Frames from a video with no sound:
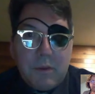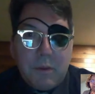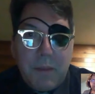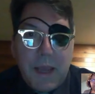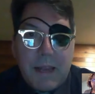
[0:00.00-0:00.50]

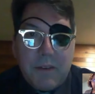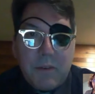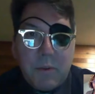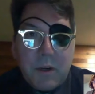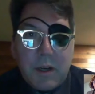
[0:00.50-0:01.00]
of
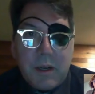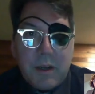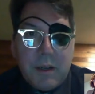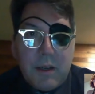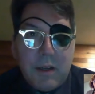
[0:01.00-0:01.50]
patchwork
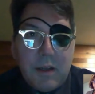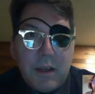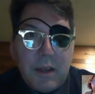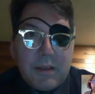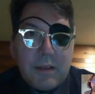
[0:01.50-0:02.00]

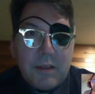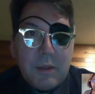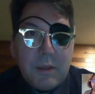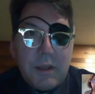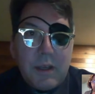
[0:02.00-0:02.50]

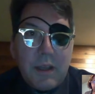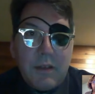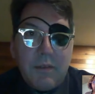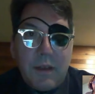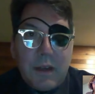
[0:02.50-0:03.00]
accessibility
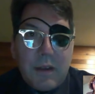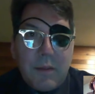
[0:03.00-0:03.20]
effect.